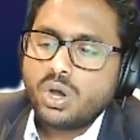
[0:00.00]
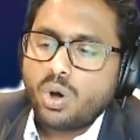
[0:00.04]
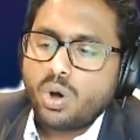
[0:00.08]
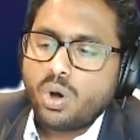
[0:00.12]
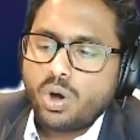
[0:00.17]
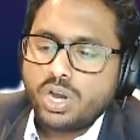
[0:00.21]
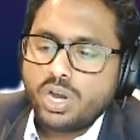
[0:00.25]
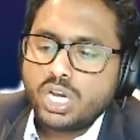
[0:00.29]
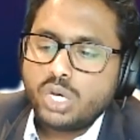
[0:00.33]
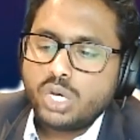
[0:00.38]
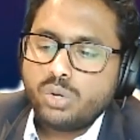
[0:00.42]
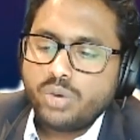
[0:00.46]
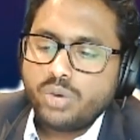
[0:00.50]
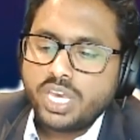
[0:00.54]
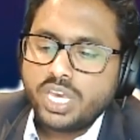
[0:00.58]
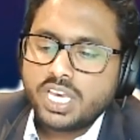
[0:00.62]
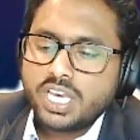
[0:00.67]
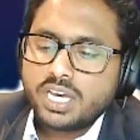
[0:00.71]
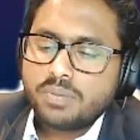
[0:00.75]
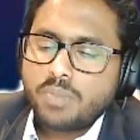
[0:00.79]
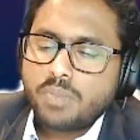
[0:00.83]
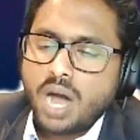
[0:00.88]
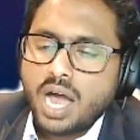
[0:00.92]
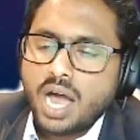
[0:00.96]
on doing
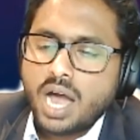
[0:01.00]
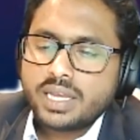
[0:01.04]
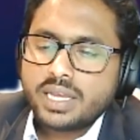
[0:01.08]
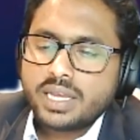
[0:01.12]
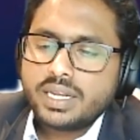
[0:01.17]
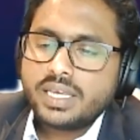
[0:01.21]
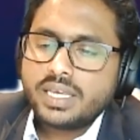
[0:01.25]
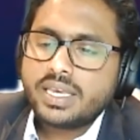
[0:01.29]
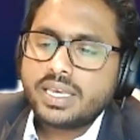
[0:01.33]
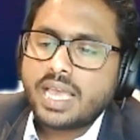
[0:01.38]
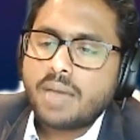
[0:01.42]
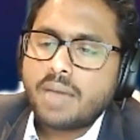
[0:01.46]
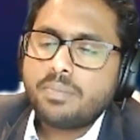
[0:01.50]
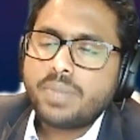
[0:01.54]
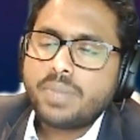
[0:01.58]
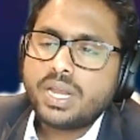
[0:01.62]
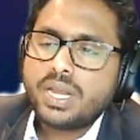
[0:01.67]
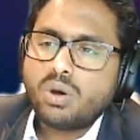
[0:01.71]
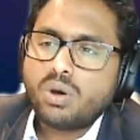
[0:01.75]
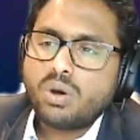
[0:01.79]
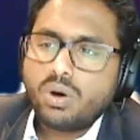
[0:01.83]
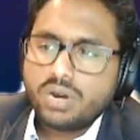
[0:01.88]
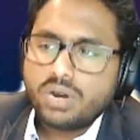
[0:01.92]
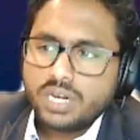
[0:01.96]
a marketing
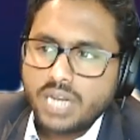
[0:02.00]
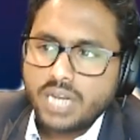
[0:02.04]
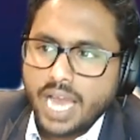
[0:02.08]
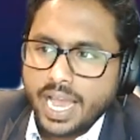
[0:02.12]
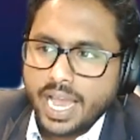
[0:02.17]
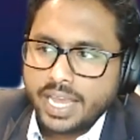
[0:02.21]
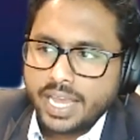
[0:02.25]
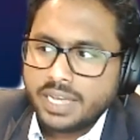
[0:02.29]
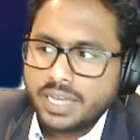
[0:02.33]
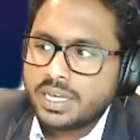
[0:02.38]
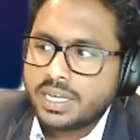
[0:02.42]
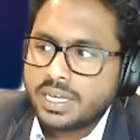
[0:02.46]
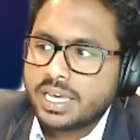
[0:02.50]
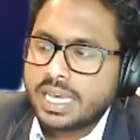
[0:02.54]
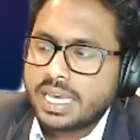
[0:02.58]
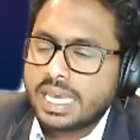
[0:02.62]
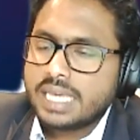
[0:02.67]
campaign online